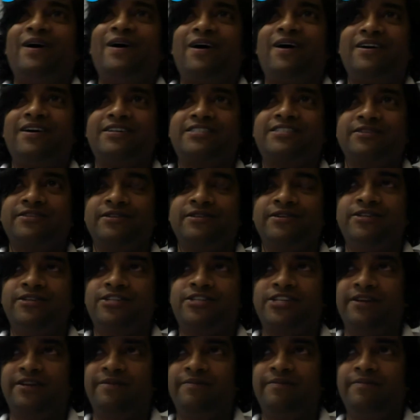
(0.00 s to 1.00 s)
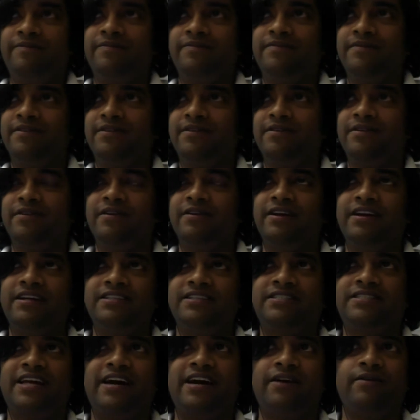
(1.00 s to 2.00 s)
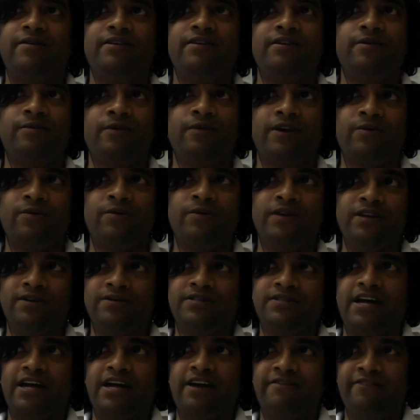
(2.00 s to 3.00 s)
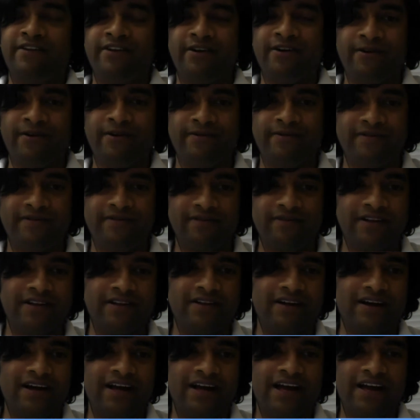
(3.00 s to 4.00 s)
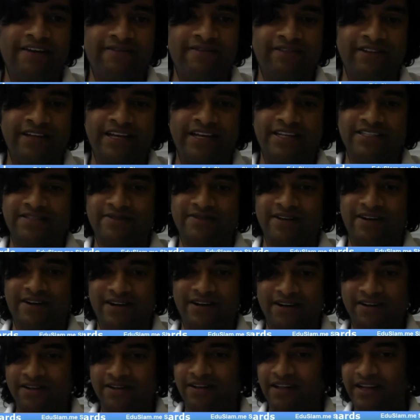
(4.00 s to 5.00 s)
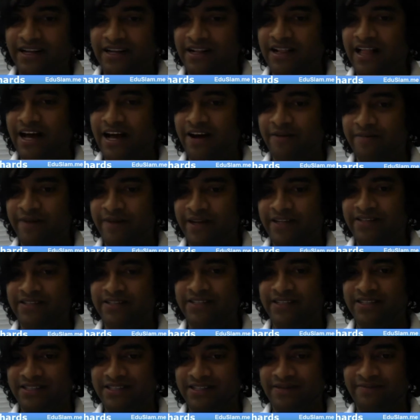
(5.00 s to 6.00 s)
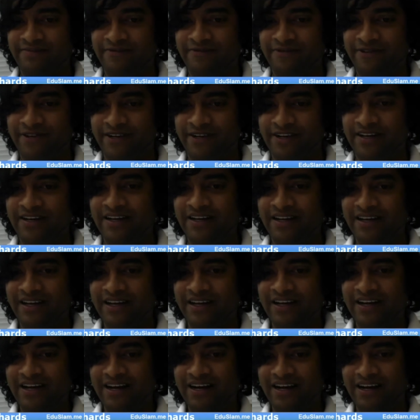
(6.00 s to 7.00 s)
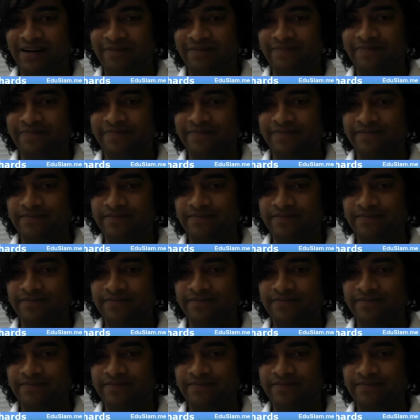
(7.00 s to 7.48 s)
our solution is that, you know, we we use Evernote uh, heavily as our like cloud-based system for Um,